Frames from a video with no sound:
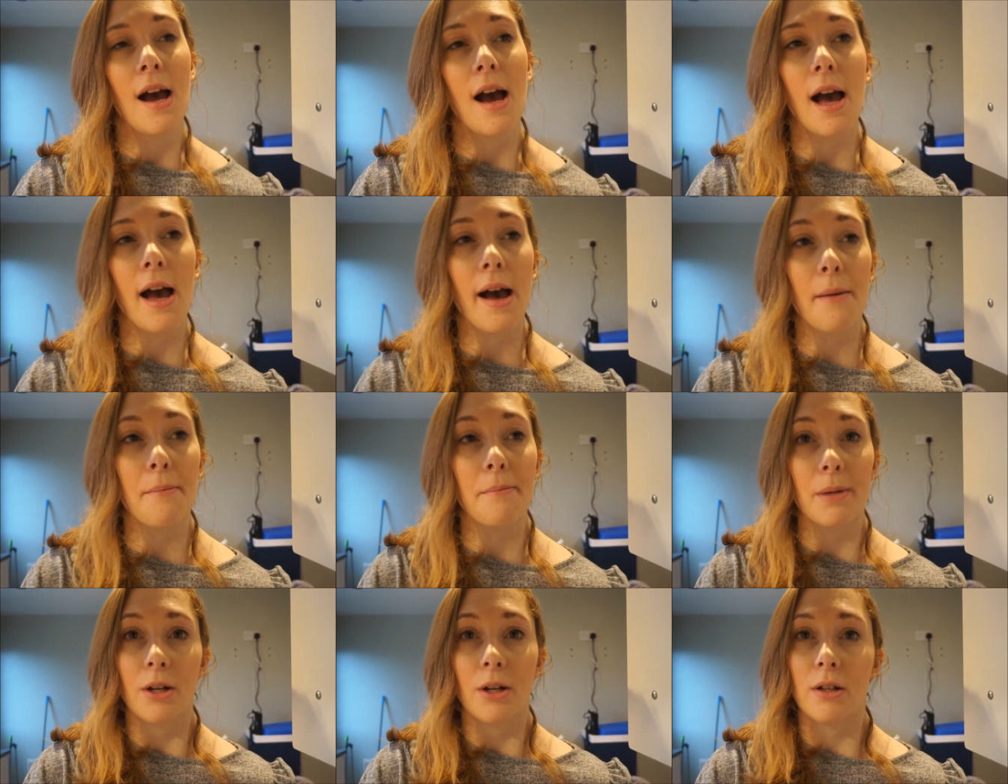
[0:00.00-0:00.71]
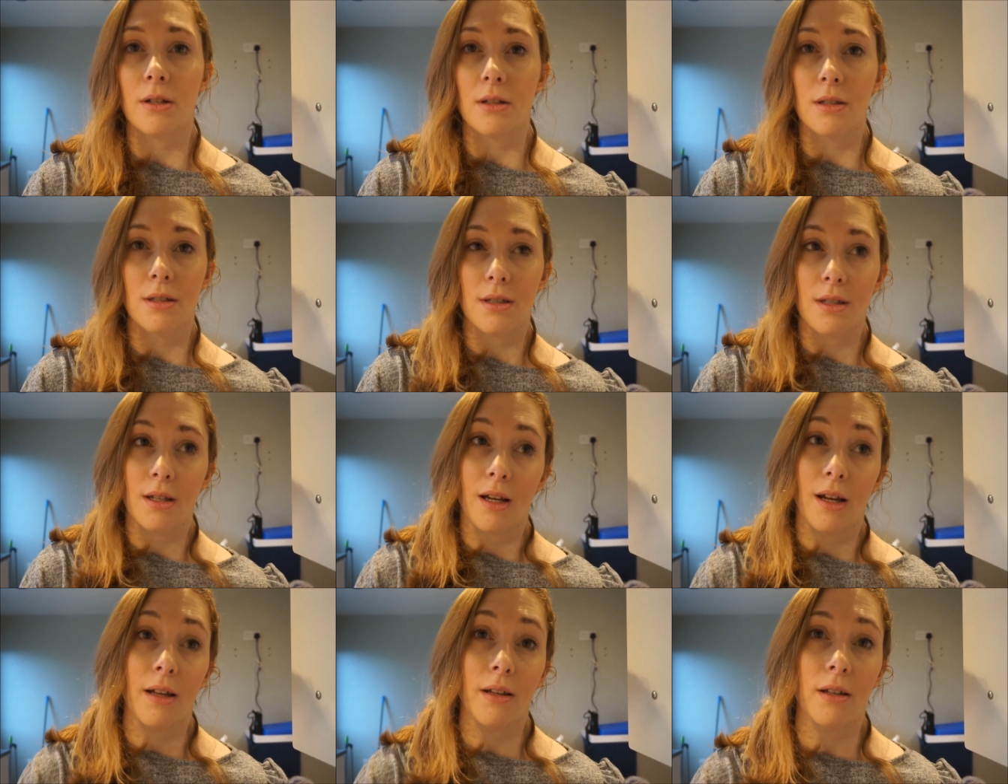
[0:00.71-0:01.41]
because
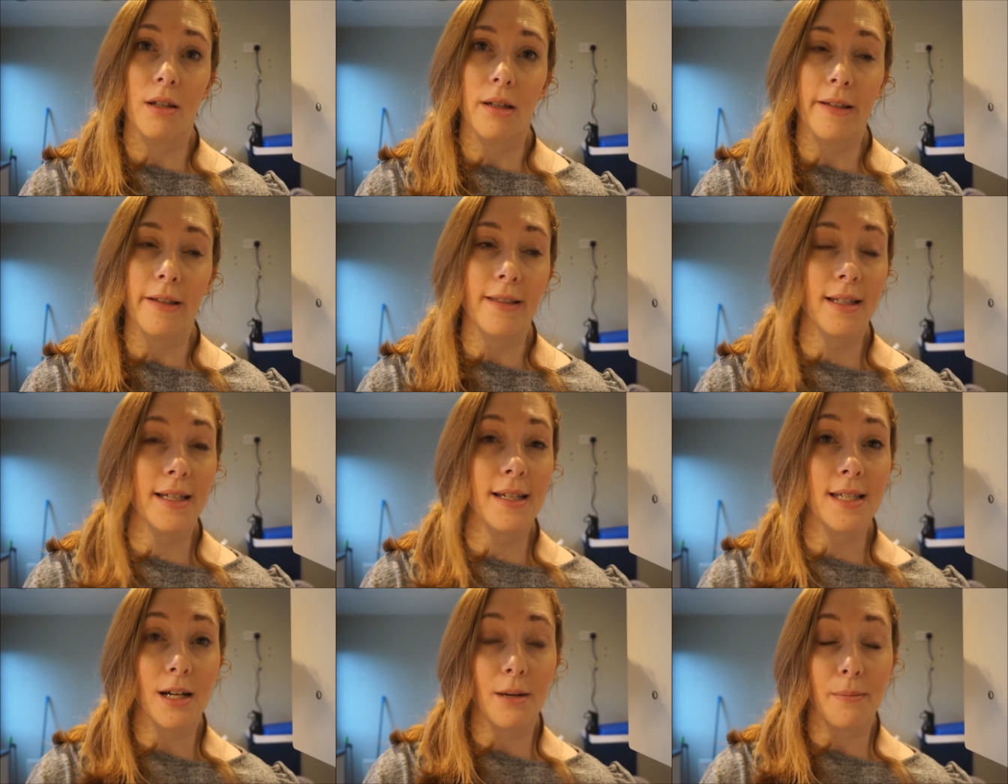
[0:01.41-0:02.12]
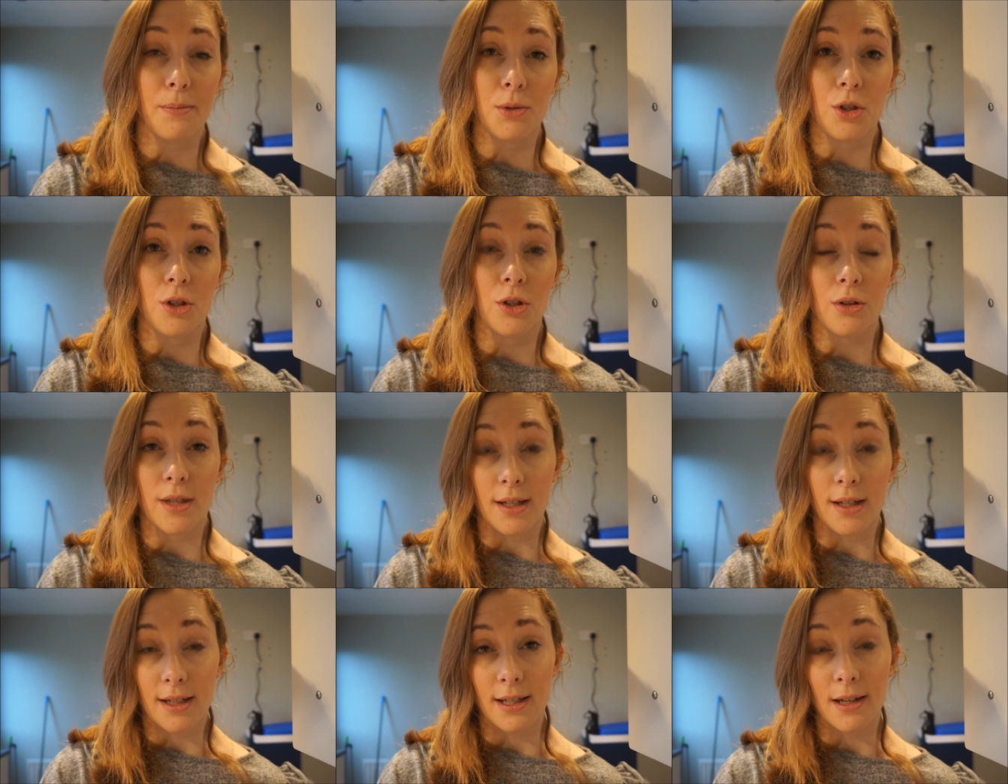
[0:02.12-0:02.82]
in the lead up to
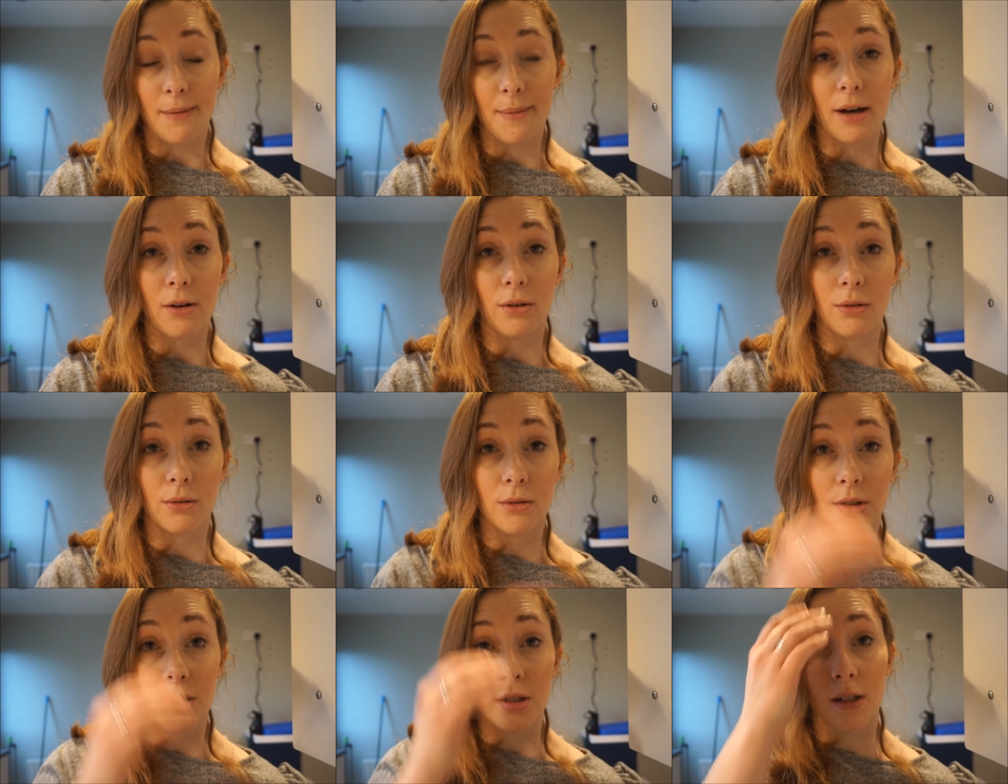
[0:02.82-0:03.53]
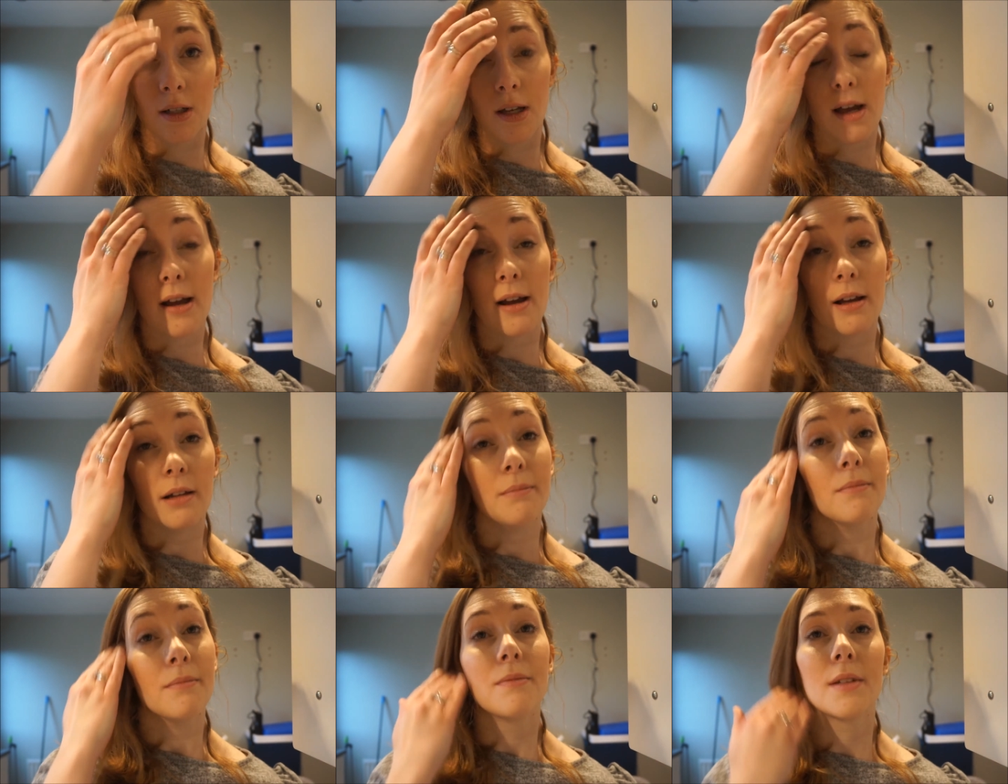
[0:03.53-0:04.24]
thinking about
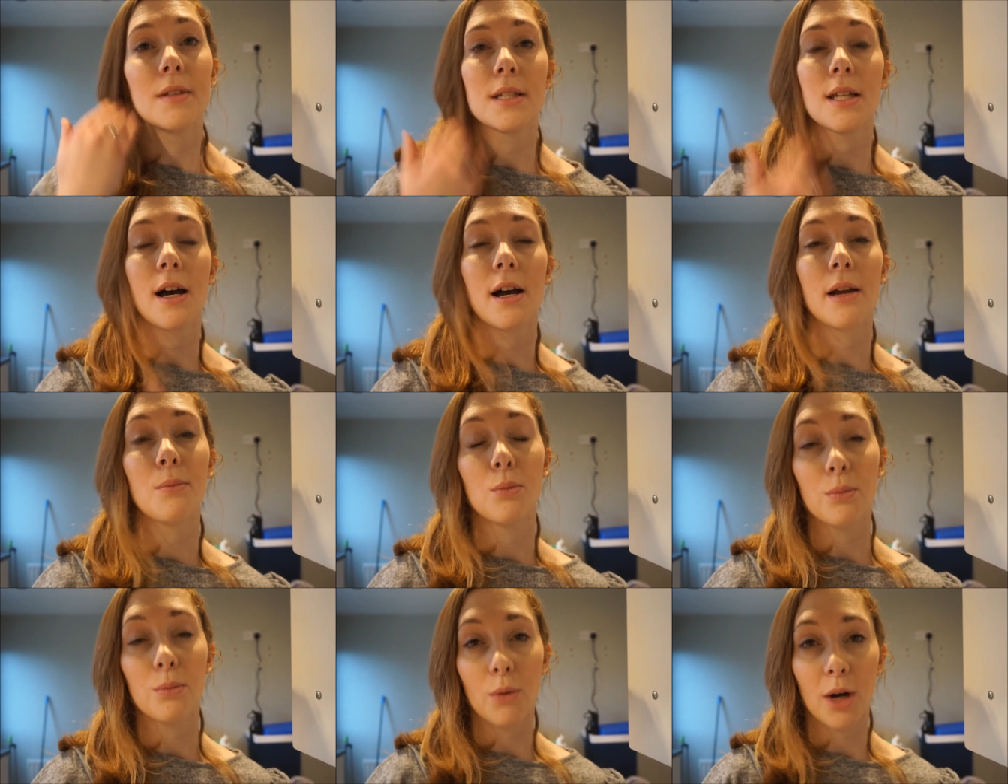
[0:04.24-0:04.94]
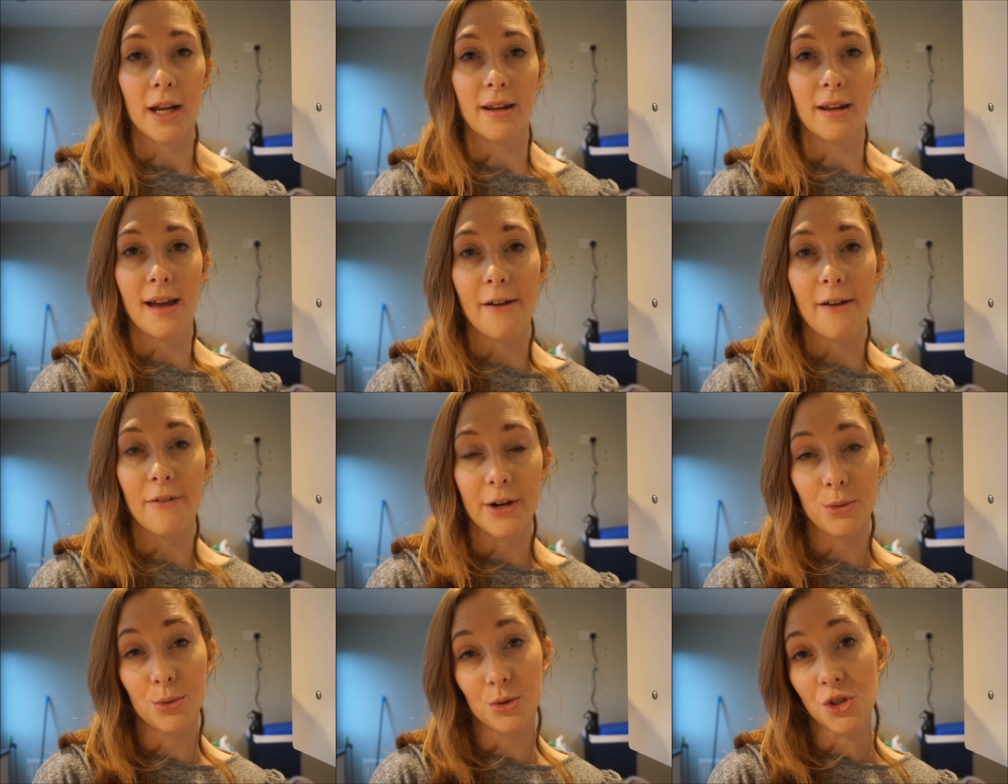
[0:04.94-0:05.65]
the time when
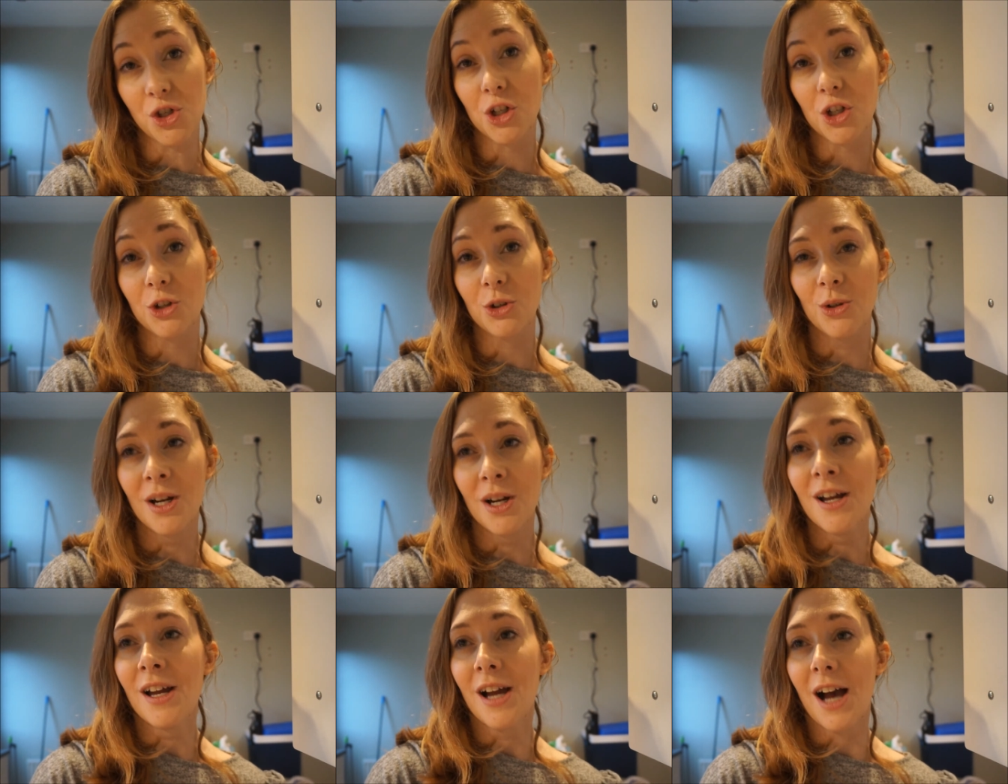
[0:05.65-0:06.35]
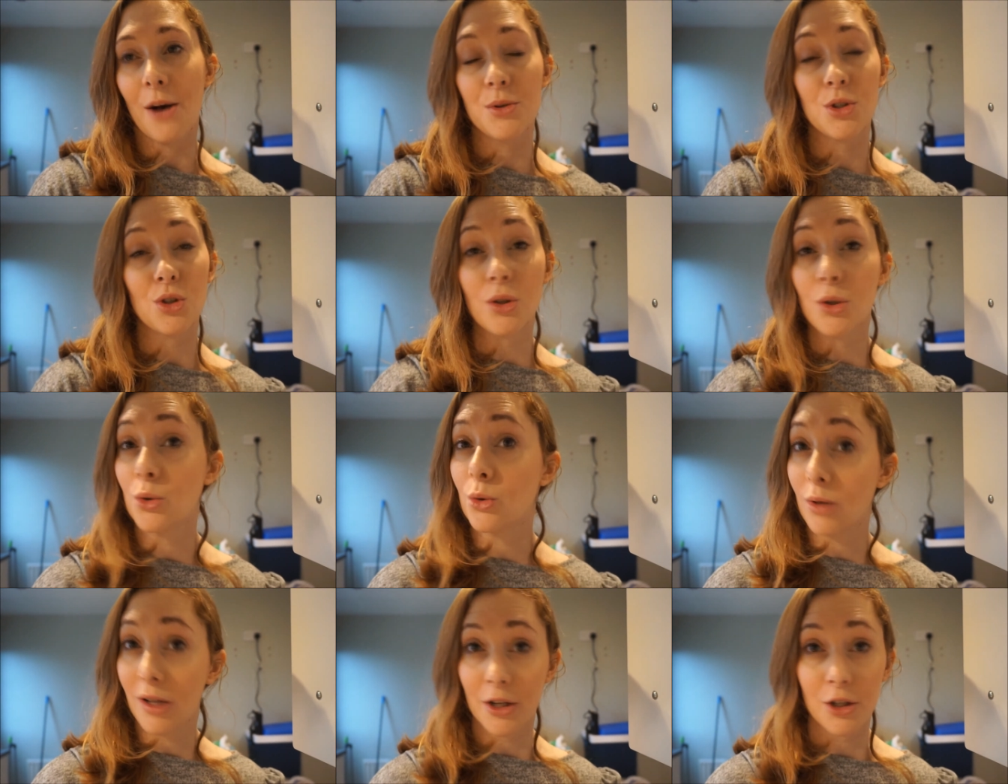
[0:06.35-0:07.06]
Eric was due, I was doing
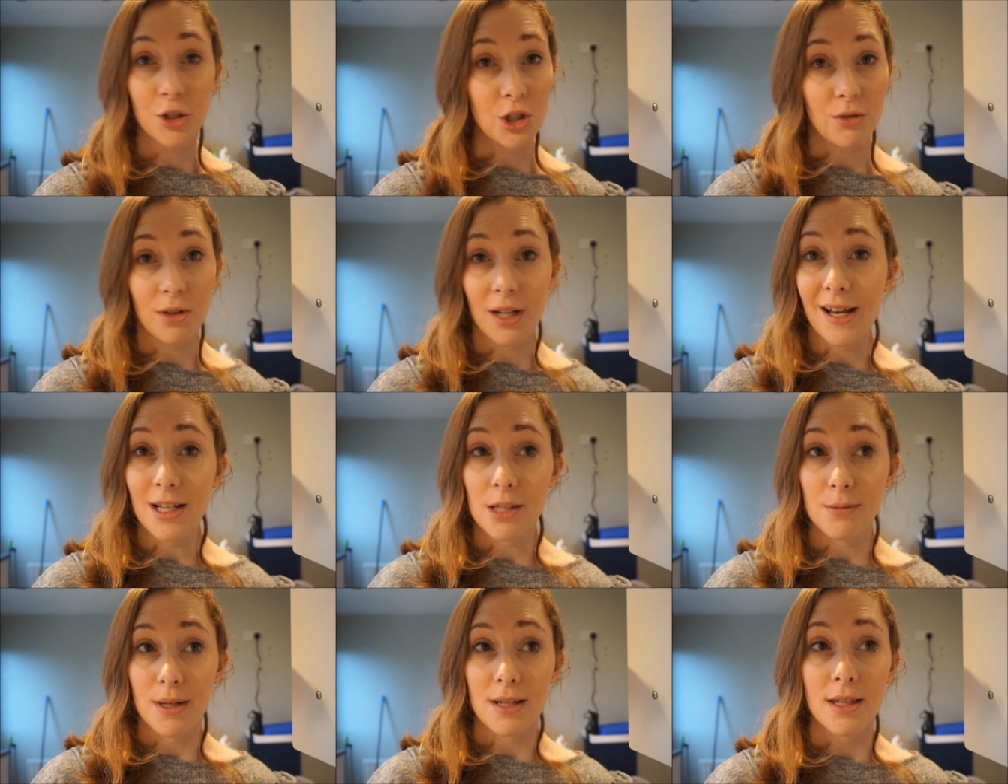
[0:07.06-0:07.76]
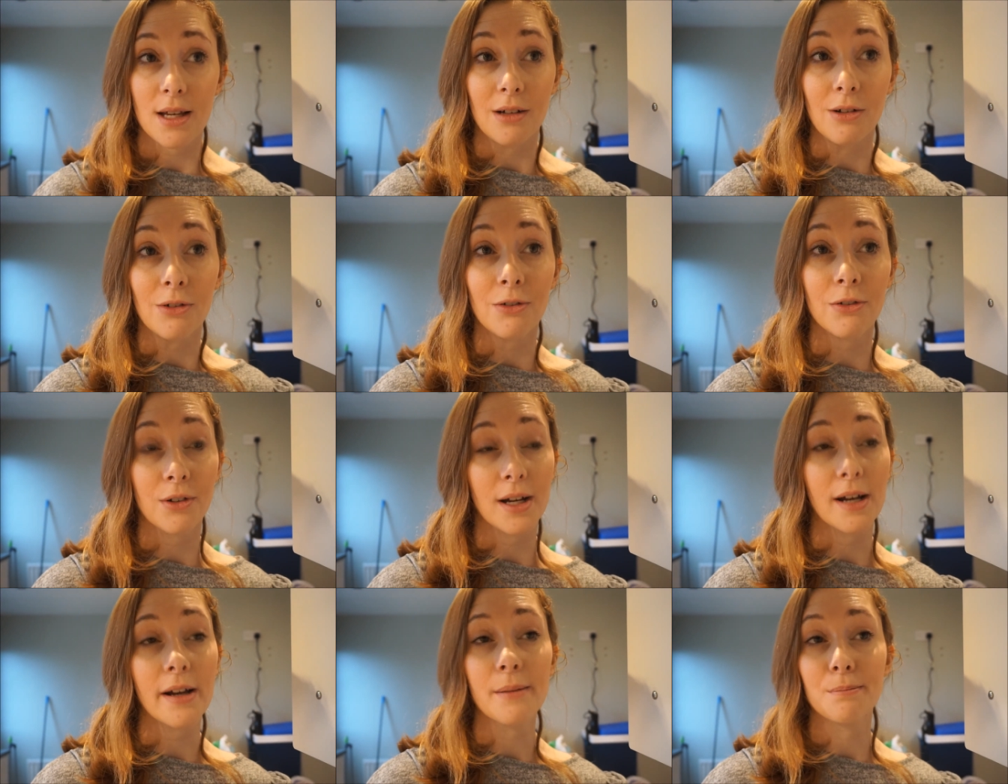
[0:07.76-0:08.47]
all I could to relax myself.
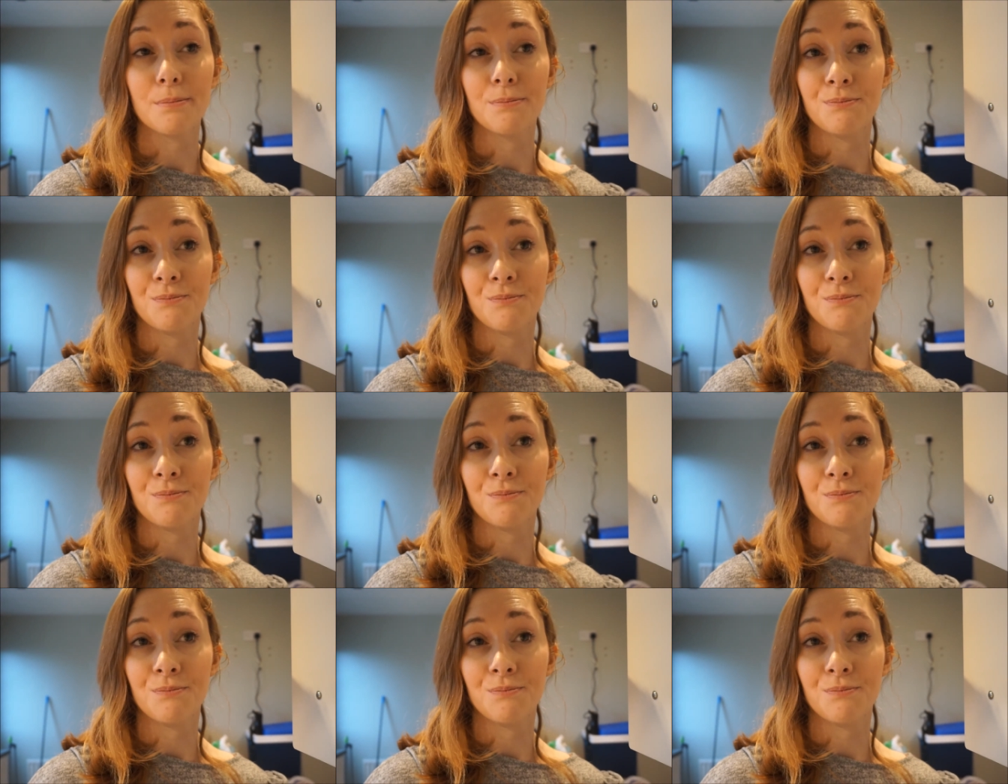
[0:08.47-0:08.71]
I